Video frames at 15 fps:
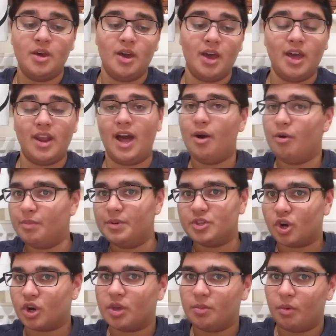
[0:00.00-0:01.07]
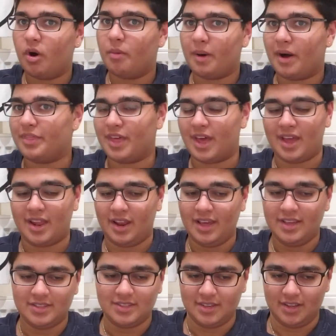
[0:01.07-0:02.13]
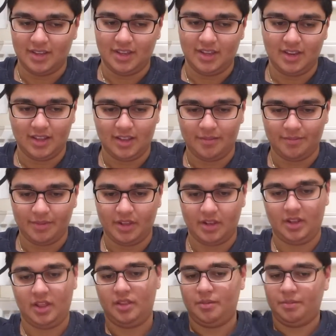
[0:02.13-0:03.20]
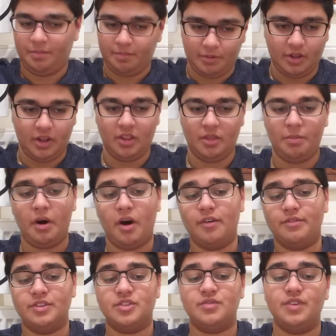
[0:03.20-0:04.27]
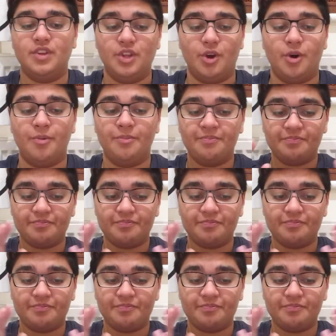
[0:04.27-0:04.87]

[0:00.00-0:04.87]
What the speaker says: And I will be talking more about that later in another part of this video.